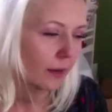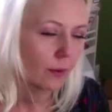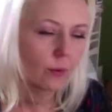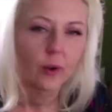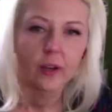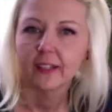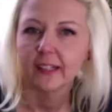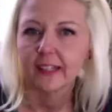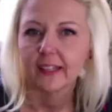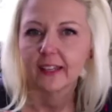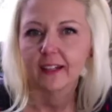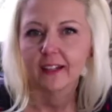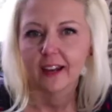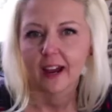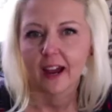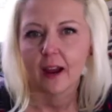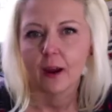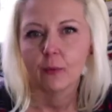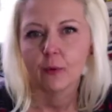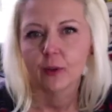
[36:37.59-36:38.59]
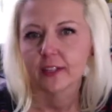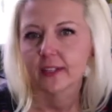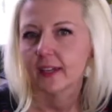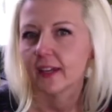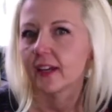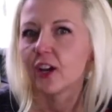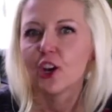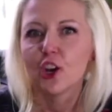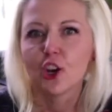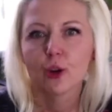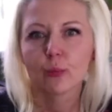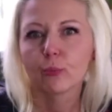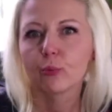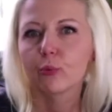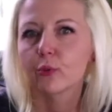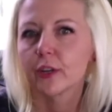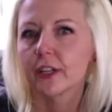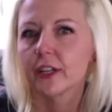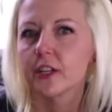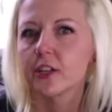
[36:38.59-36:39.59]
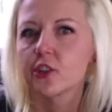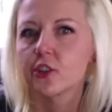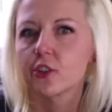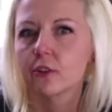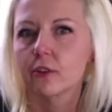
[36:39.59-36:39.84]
I want like a guy with a British